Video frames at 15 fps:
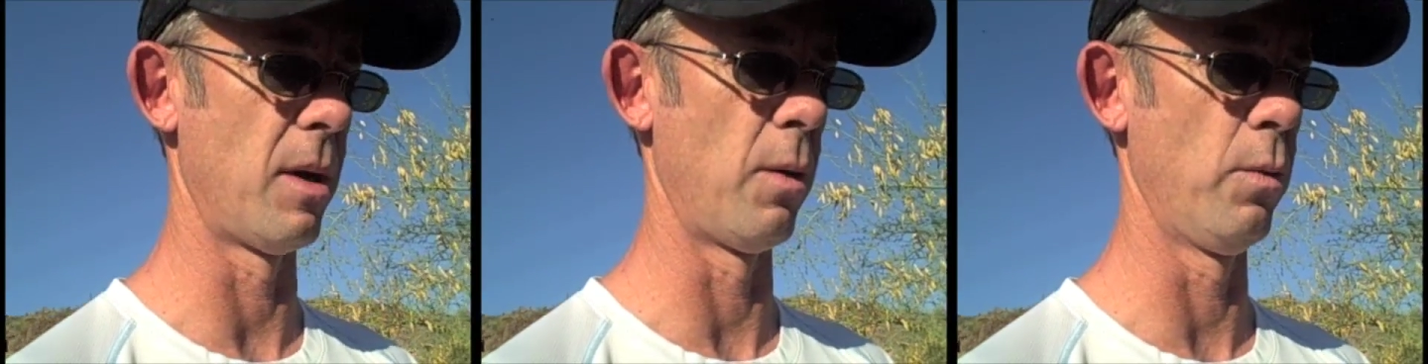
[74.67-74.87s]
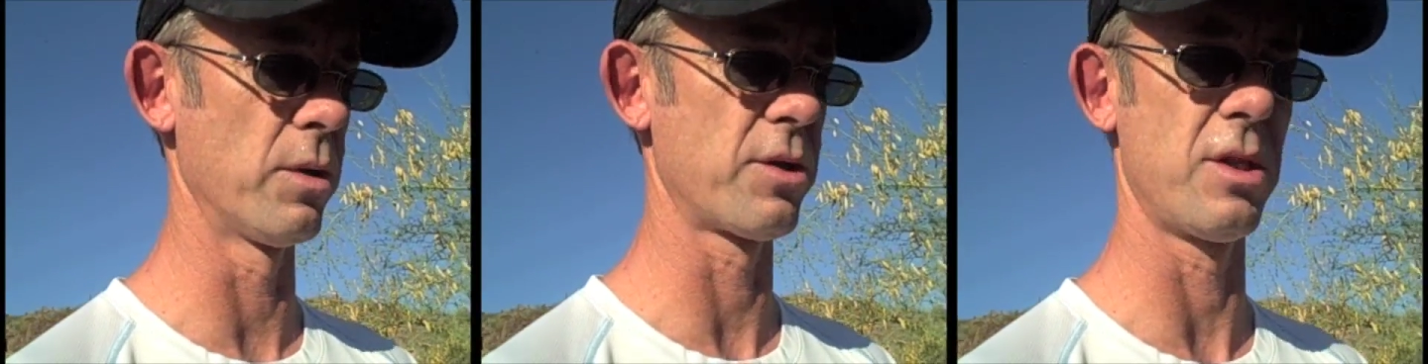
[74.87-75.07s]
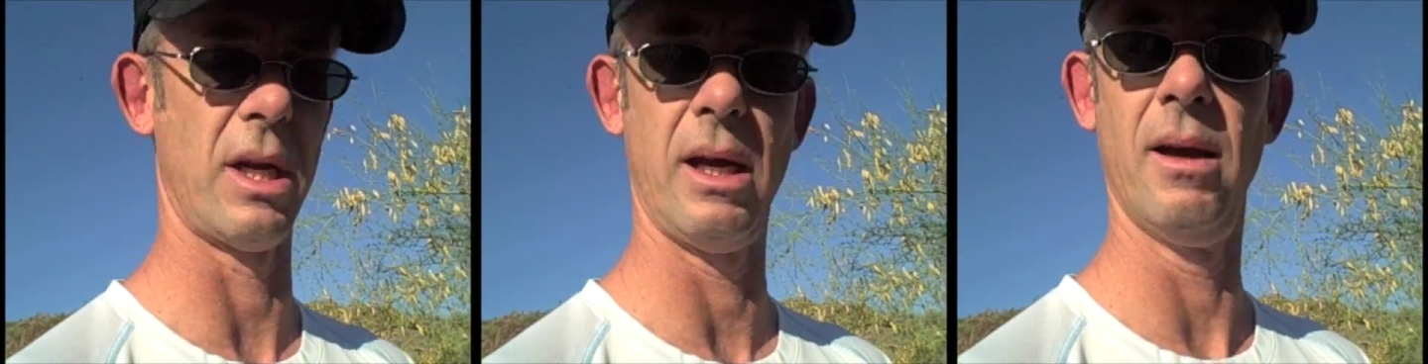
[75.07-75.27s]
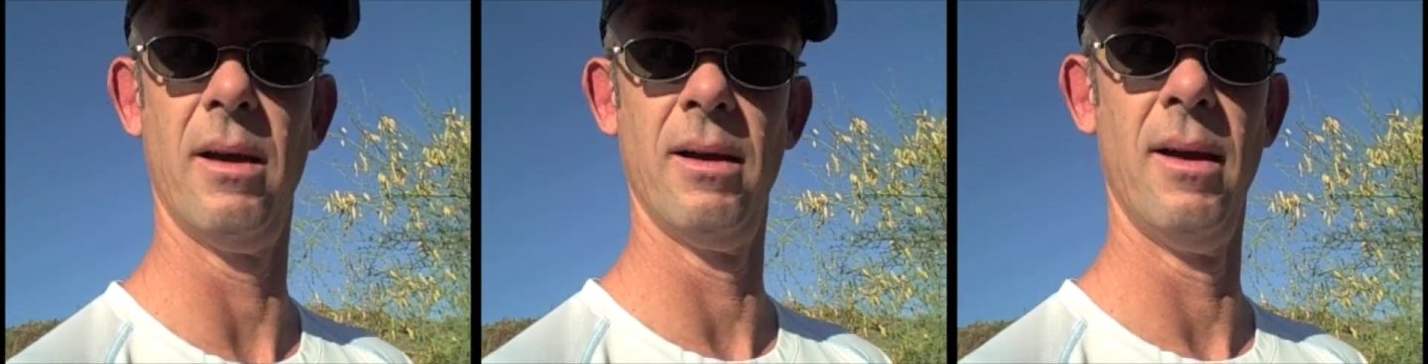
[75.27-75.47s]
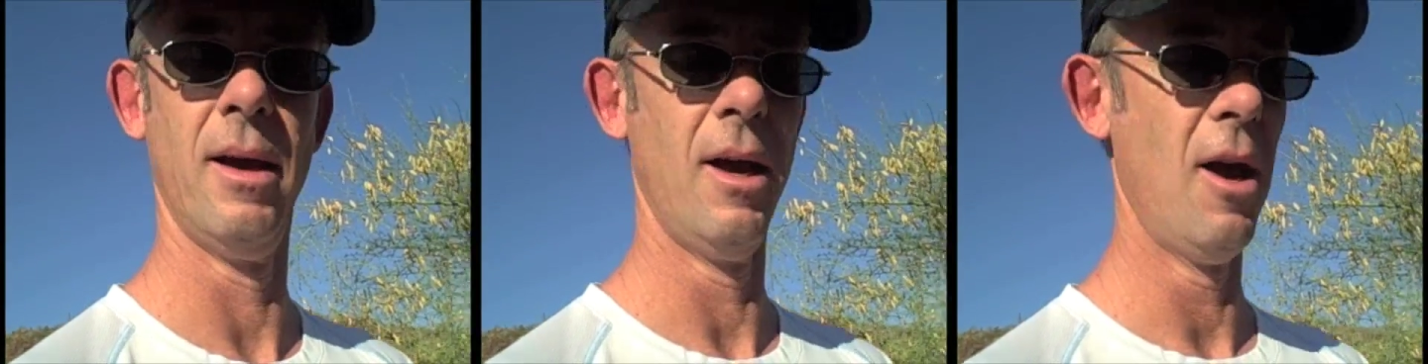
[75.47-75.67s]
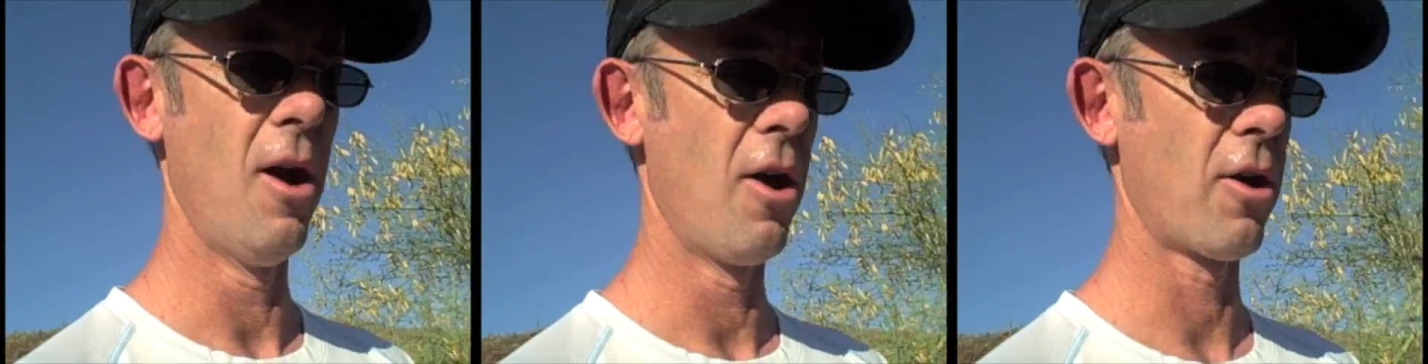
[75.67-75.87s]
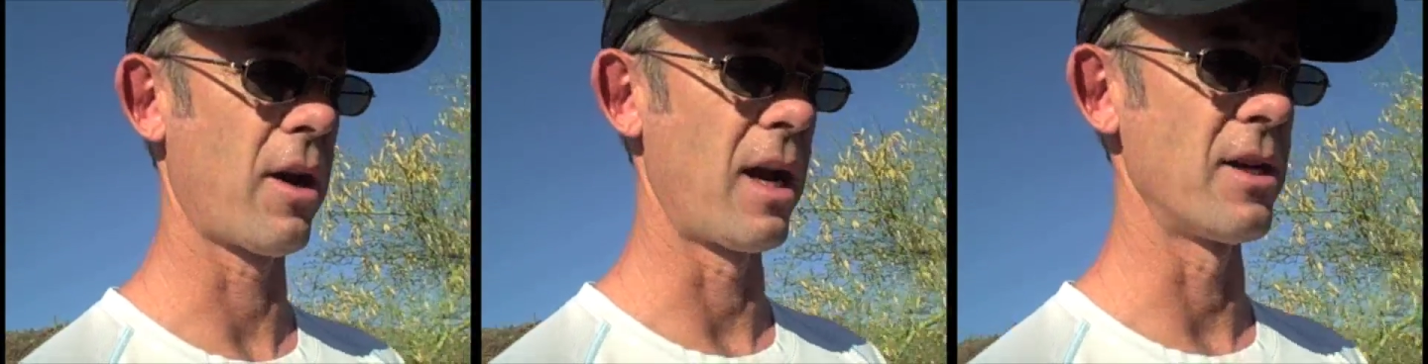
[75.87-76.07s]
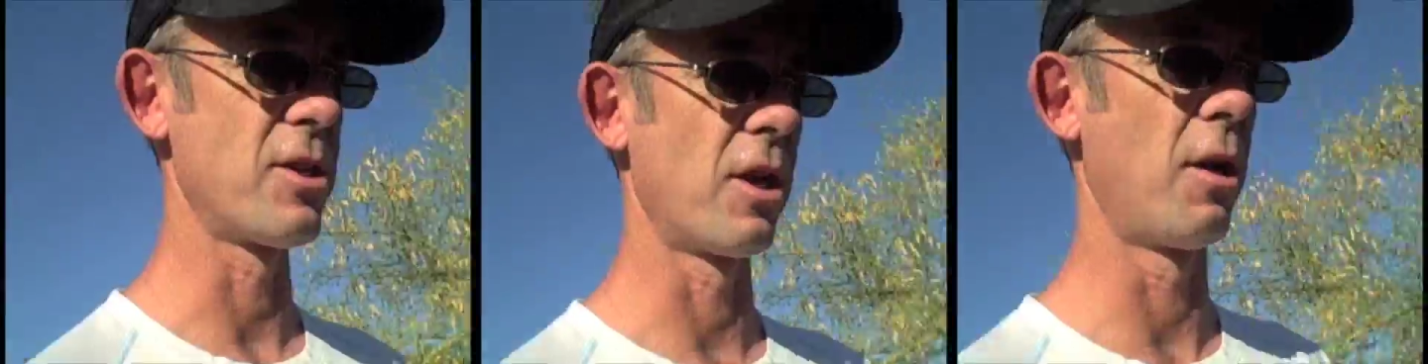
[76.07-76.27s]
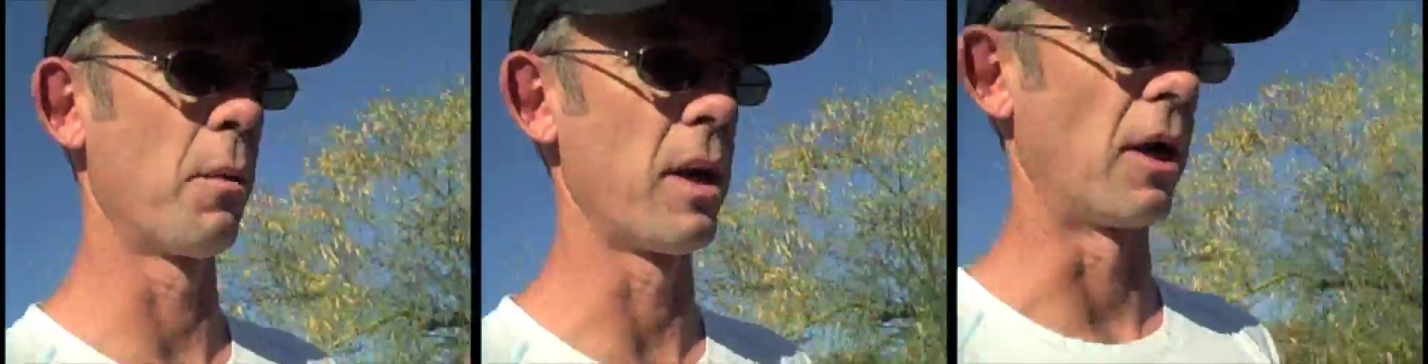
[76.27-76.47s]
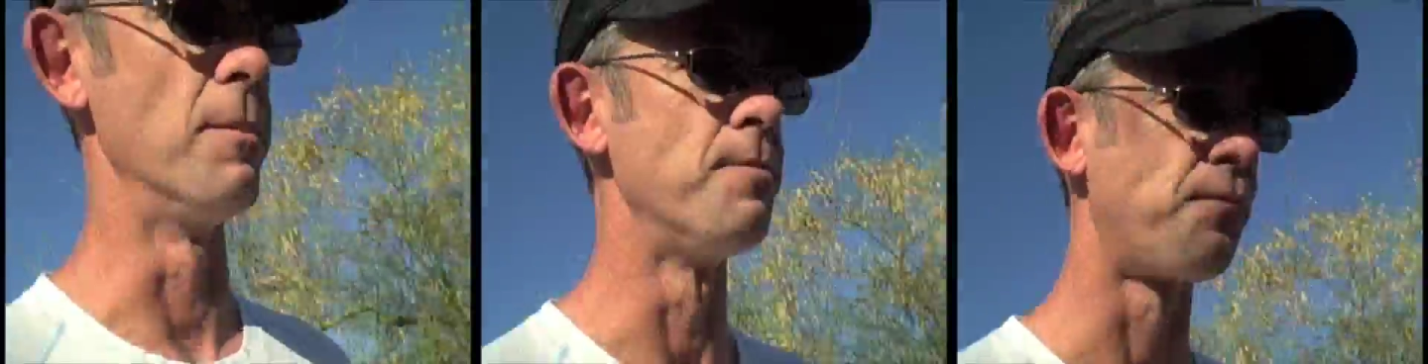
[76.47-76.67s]
but we'll see. Okay, so here
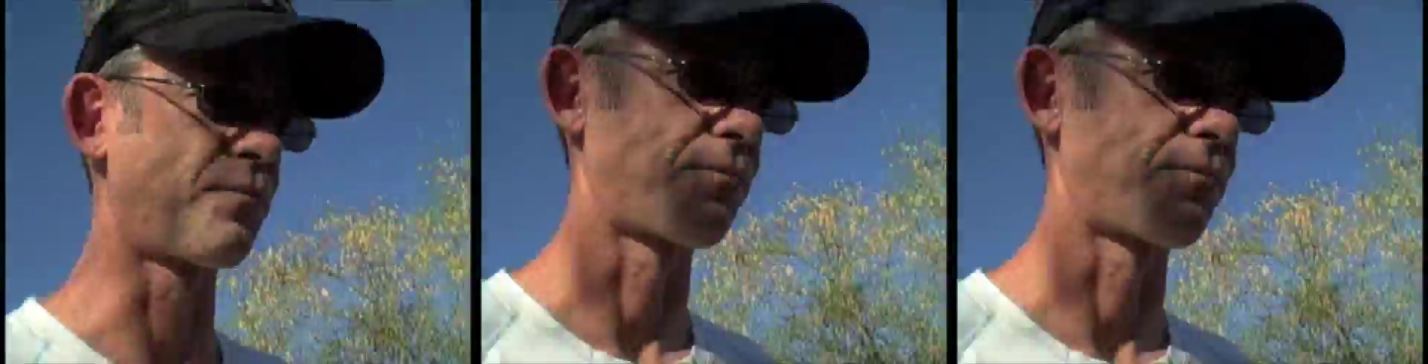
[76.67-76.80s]
we go.